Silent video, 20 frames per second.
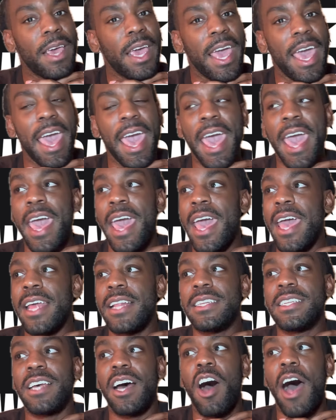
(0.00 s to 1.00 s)

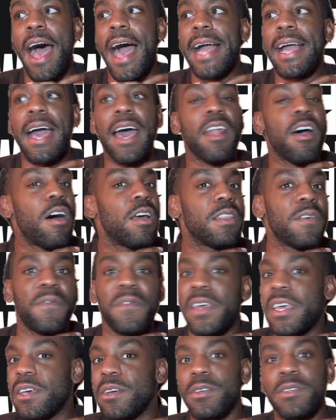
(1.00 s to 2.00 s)
and I got all the
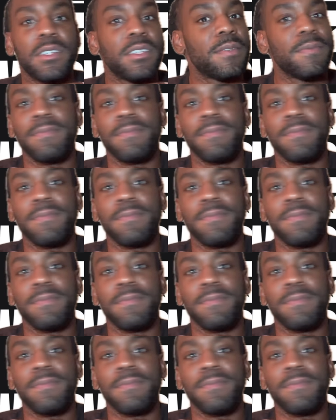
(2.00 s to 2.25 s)
feels.